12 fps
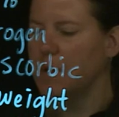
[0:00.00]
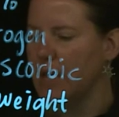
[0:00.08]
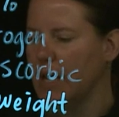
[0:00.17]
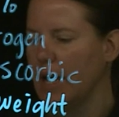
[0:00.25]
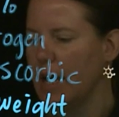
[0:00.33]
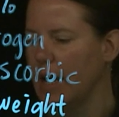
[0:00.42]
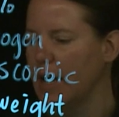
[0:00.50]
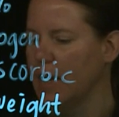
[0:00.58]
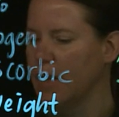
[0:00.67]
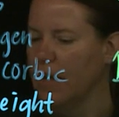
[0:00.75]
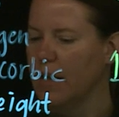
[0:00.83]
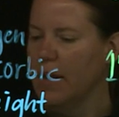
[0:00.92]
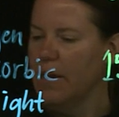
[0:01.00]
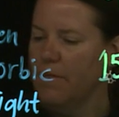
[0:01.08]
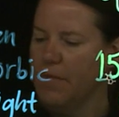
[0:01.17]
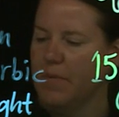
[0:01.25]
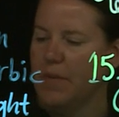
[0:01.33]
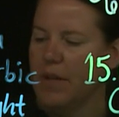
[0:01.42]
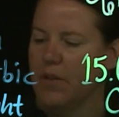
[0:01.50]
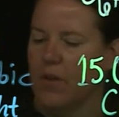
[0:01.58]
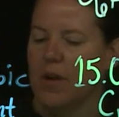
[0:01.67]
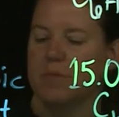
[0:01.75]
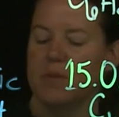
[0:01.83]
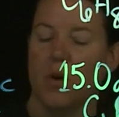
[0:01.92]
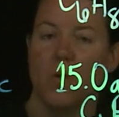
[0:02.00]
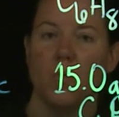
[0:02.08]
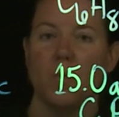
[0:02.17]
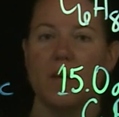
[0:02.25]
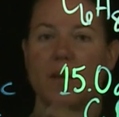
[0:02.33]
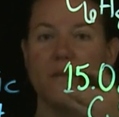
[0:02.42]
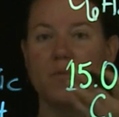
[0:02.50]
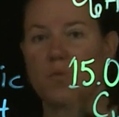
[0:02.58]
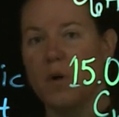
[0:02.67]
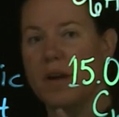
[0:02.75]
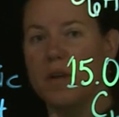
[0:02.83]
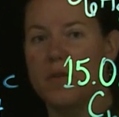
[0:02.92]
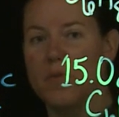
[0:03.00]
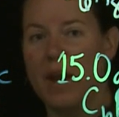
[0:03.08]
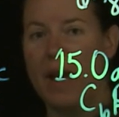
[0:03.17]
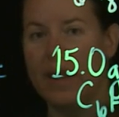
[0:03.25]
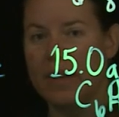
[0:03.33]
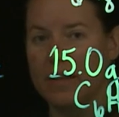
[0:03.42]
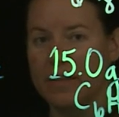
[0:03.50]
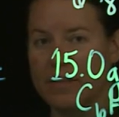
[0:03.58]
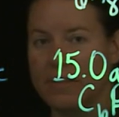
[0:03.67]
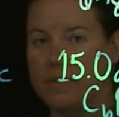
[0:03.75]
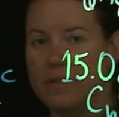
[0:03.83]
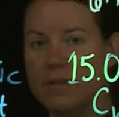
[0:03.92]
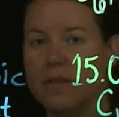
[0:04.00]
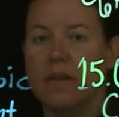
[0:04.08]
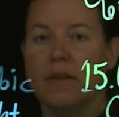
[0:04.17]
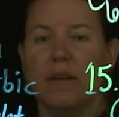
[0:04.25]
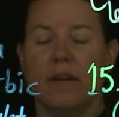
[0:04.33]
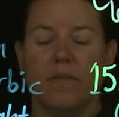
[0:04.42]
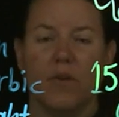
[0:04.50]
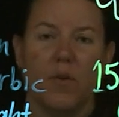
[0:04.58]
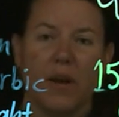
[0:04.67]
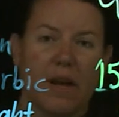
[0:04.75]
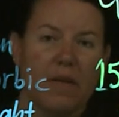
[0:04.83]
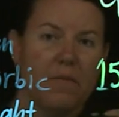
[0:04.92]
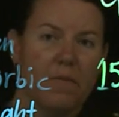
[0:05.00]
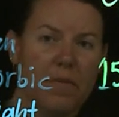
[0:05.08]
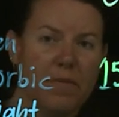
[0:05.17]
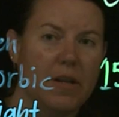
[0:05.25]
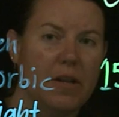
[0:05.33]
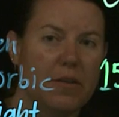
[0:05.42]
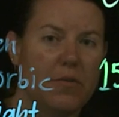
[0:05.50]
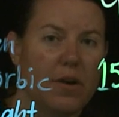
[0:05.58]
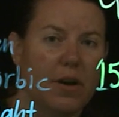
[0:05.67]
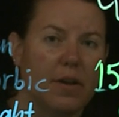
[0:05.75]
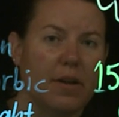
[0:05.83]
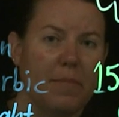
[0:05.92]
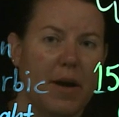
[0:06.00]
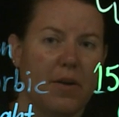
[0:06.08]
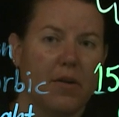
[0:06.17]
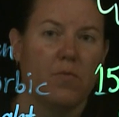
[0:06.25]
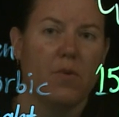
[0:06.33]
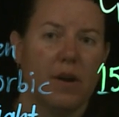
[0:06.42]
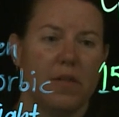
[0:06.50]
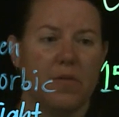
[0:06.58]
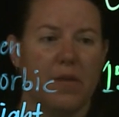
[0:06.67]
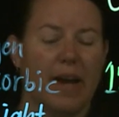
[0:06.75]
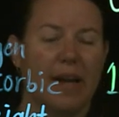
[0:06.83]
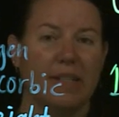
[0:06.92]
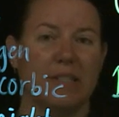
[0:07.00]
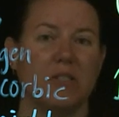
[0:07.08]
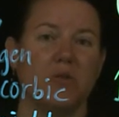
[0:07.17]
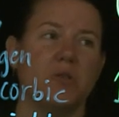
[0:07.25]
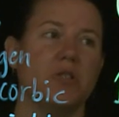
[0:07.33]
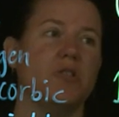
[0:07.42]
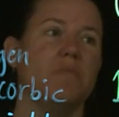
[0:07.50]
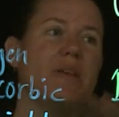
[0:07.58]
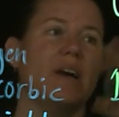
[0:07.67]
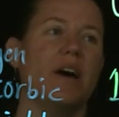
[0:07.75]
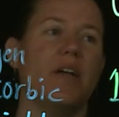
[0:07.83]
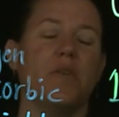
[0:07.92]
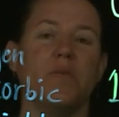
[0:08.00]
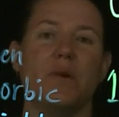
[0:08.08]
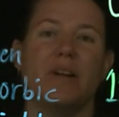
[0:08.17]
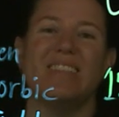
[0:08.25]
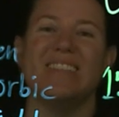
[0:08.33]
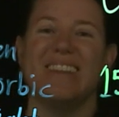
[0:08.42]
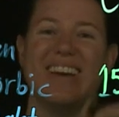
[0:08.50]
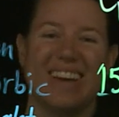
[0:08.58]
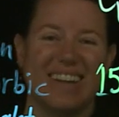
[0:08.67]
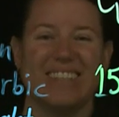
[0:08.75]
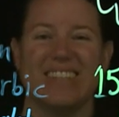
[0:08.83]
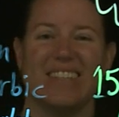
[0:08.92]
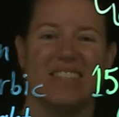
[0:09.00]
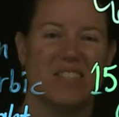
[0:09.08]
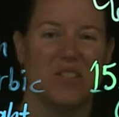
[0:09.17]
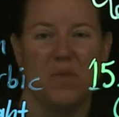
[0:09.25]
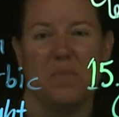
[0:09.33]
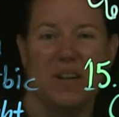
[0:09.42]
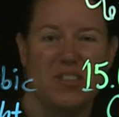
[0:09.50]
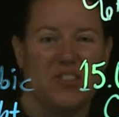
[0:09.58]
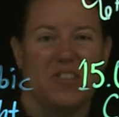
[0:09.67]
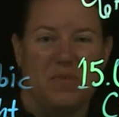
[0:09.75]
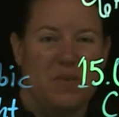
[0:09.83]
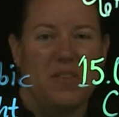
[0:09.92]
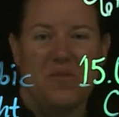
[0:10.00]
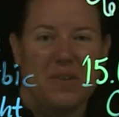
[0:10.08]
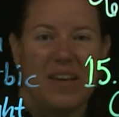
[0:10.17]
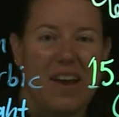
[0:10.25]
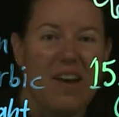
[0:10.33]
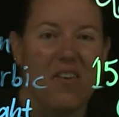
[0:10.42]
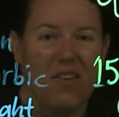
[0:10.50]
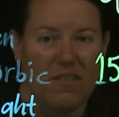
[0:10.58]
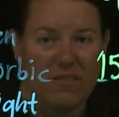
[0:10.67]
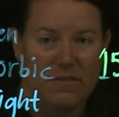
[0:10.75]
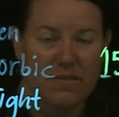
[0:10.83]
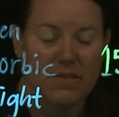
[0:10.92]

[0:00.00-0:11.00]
we had 15 grams only of one of the reactants. If you only have 15 an amount of one of the reactants, you assume the other one is in excess so much that we don't care.